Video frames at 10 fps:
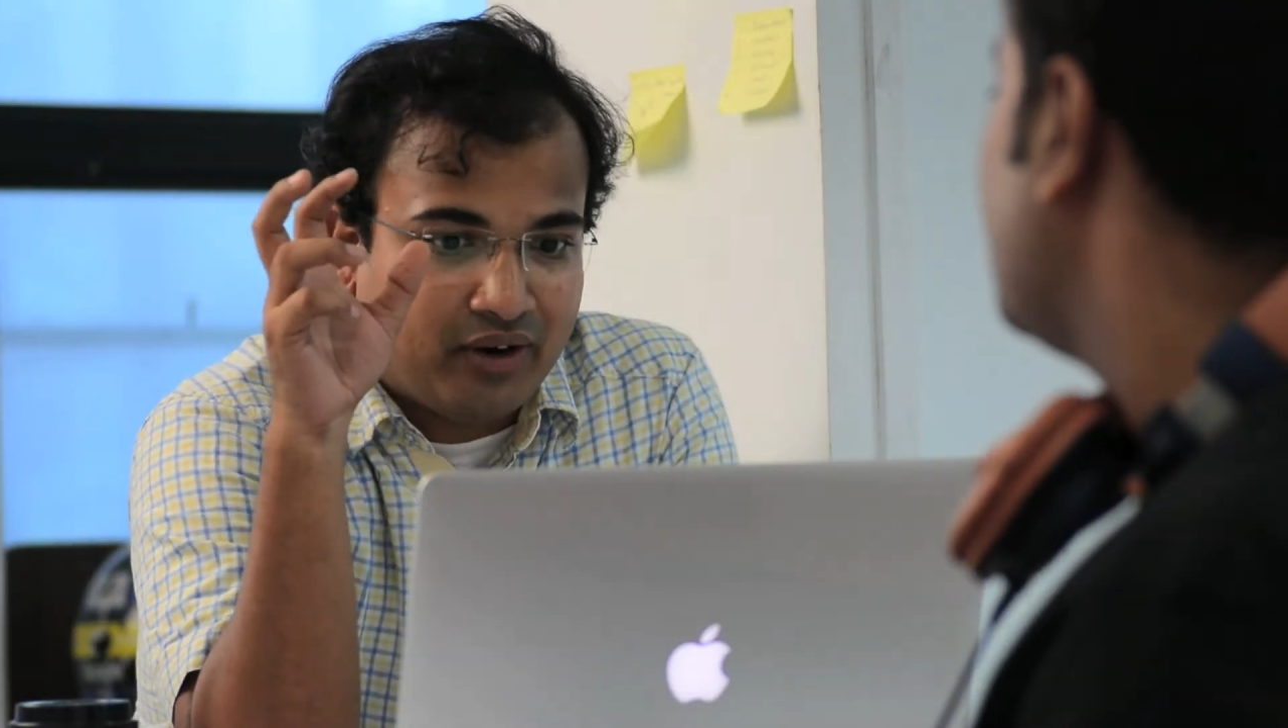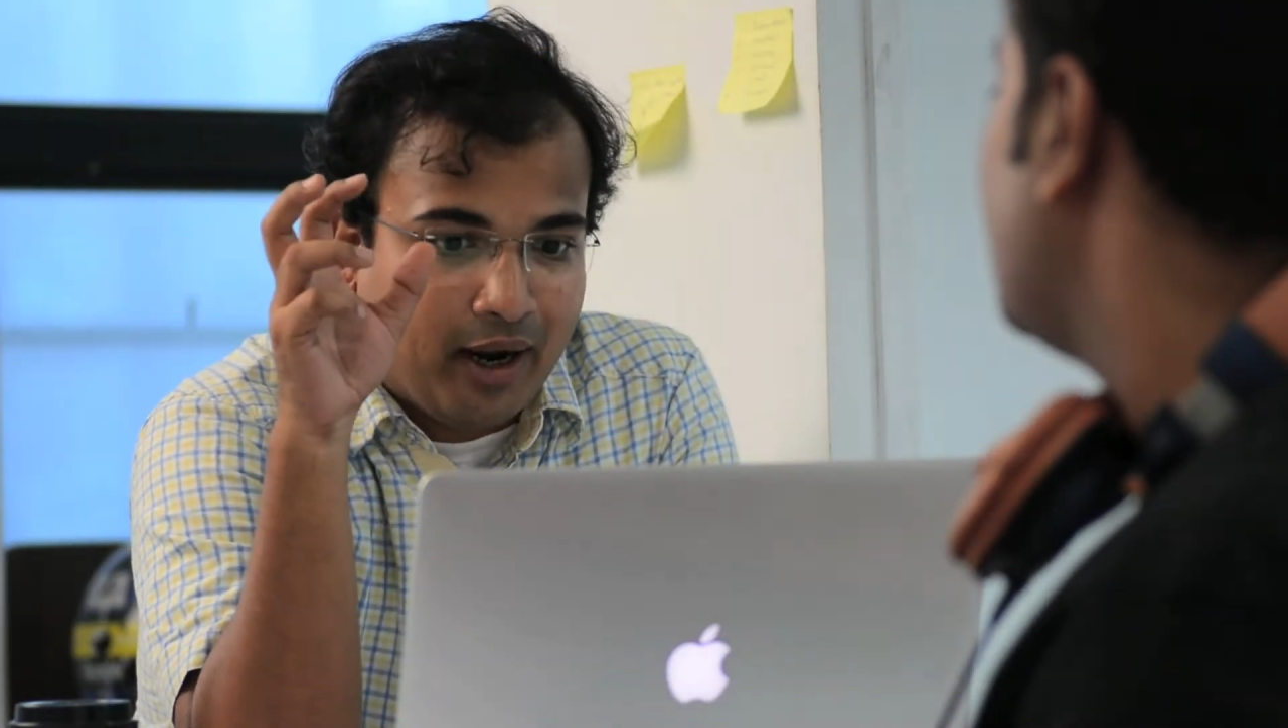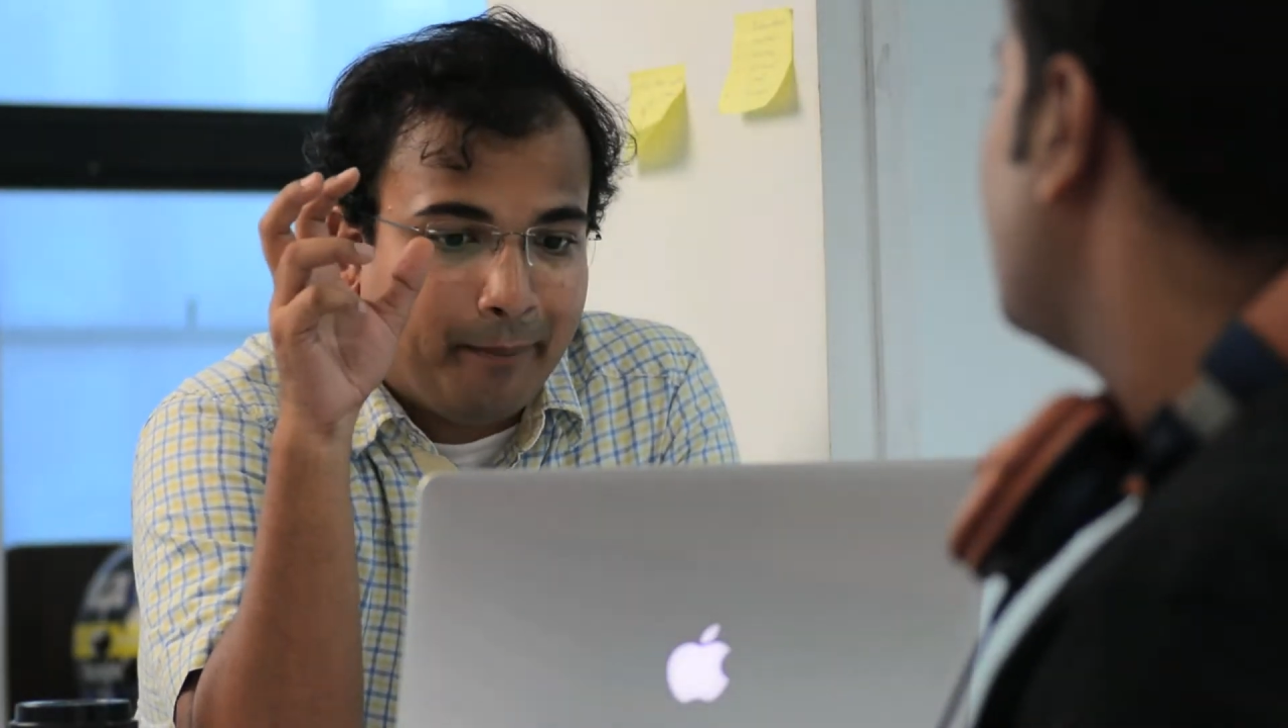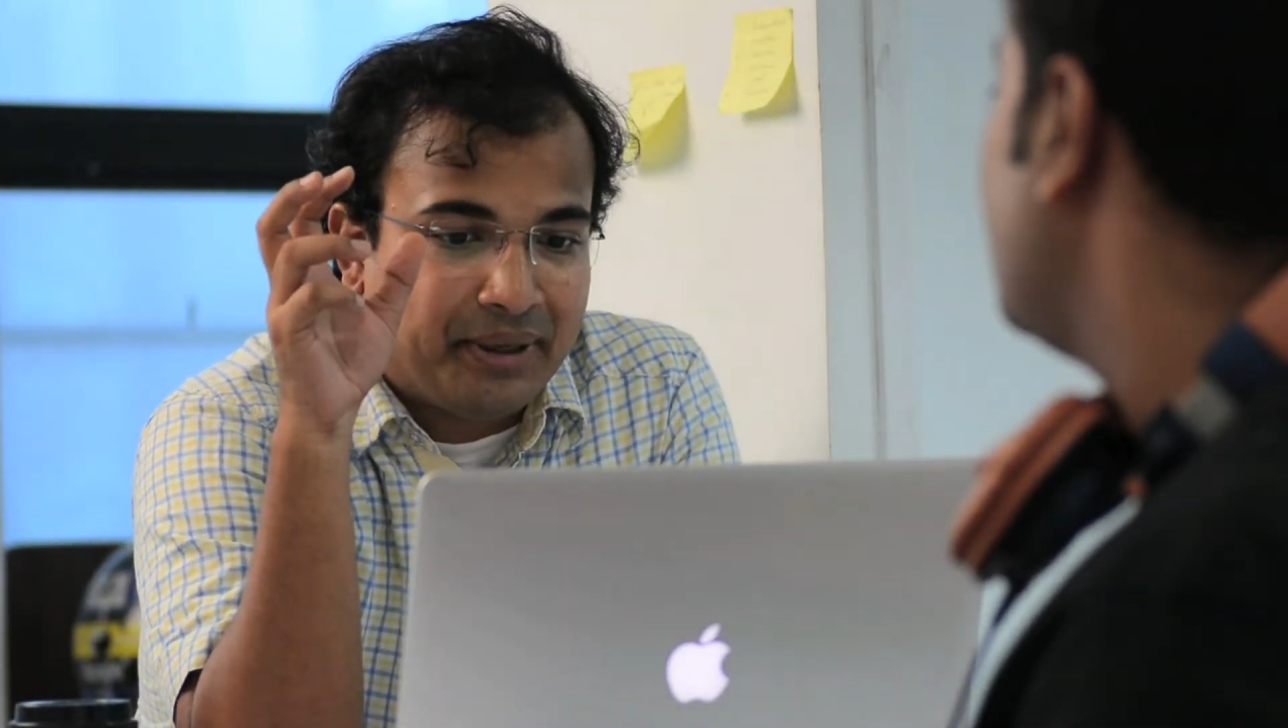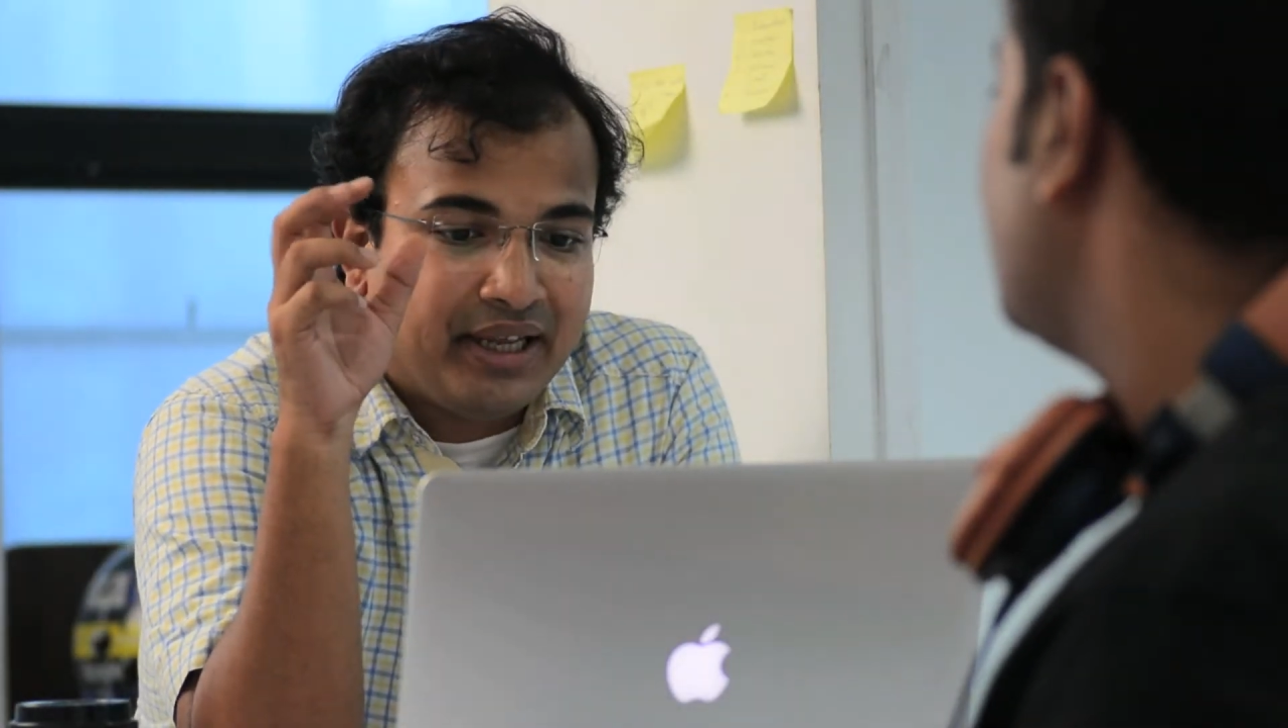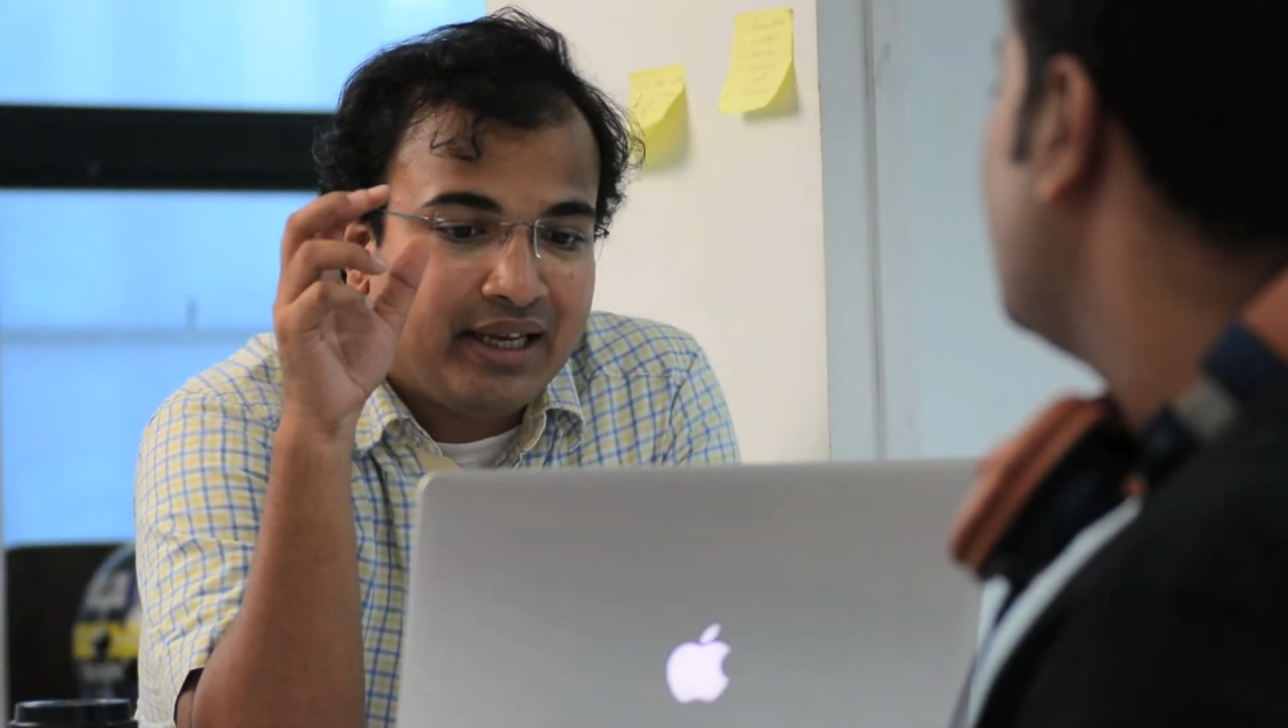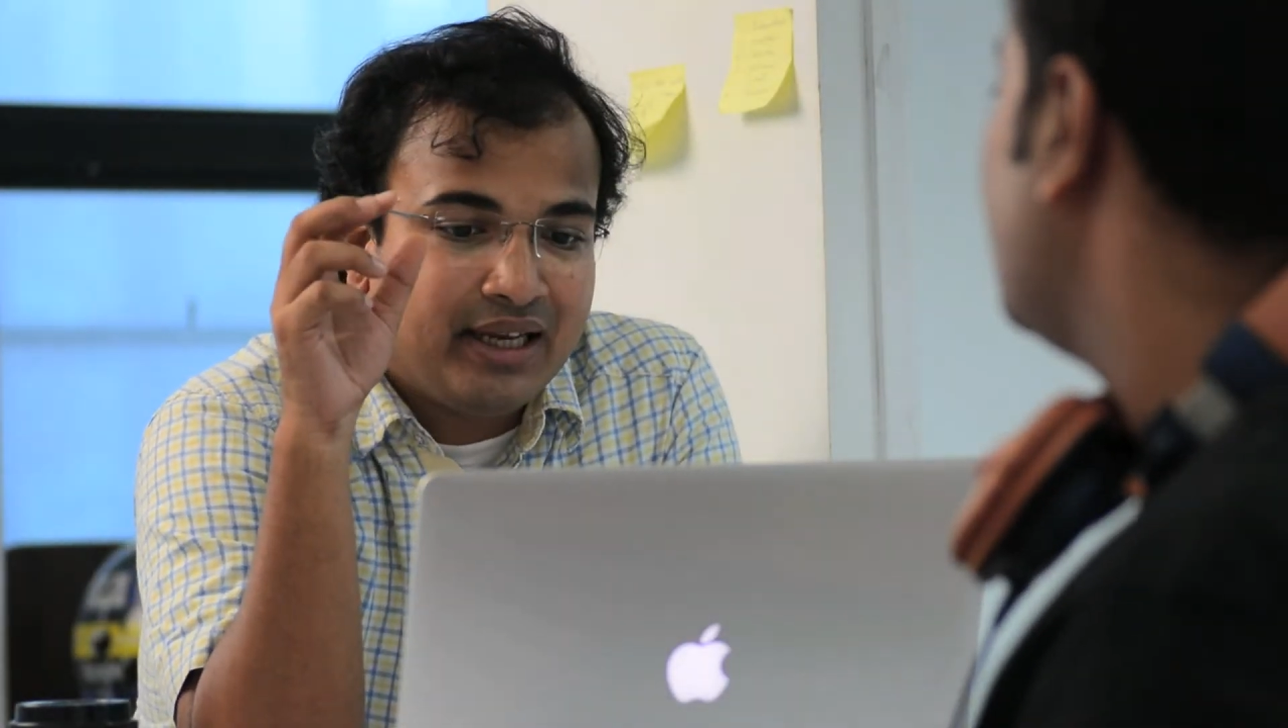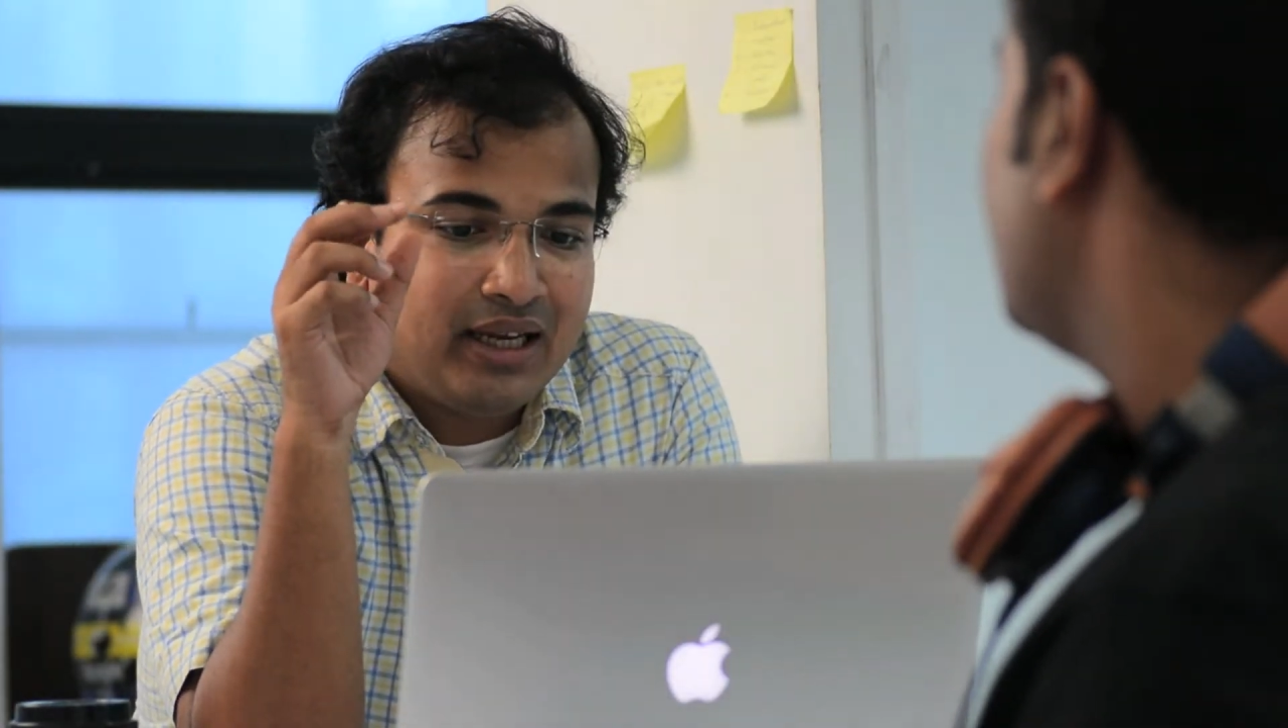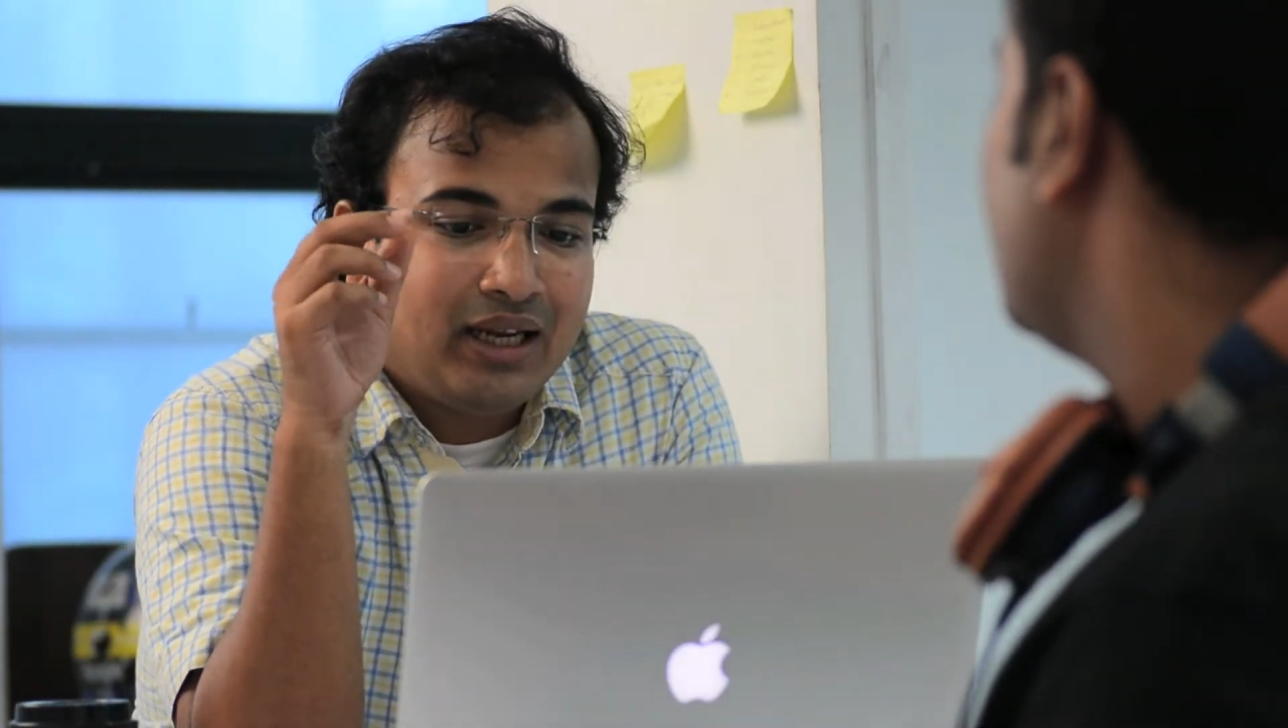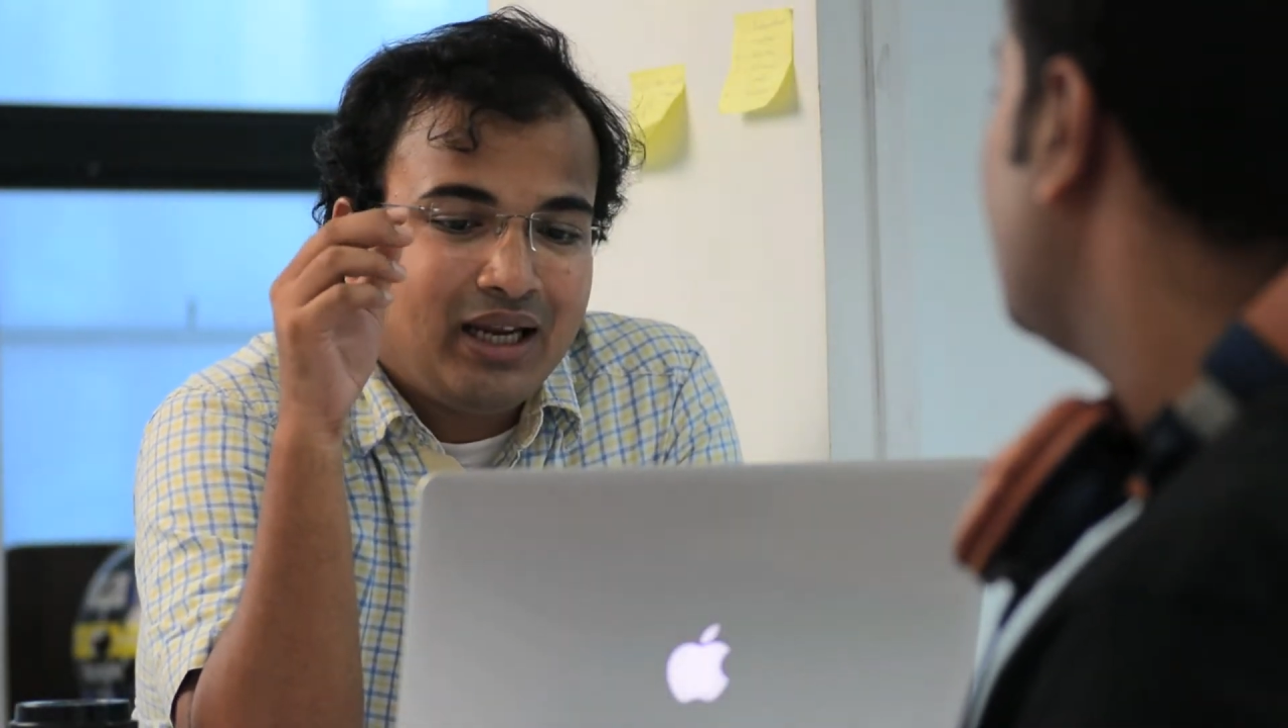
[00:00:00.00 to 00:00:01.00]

of a company,